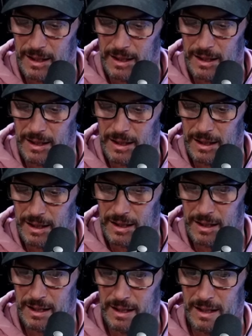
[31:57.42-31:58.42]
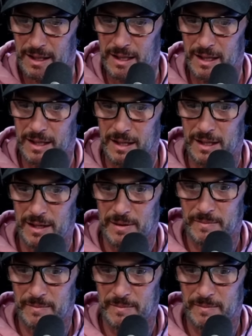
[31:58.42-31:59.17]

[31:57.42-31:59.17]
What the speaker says: (silence)